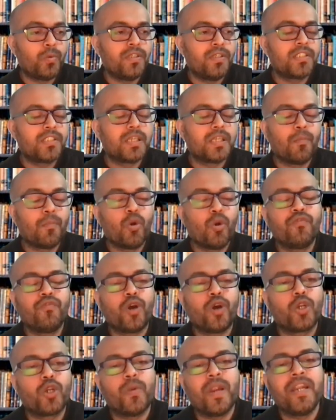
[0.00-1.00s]
support
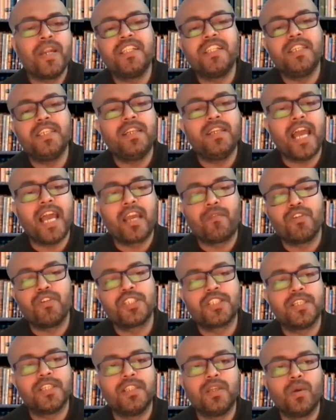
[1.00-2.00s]
for 23
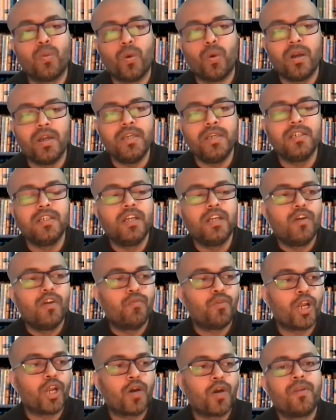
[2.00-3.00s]
languages in the world
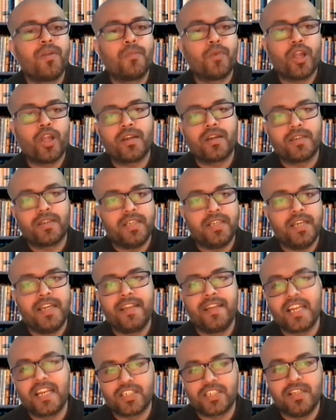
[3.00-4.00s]
for our product
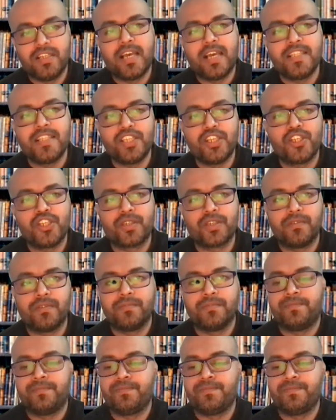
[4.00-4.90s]
internationalization.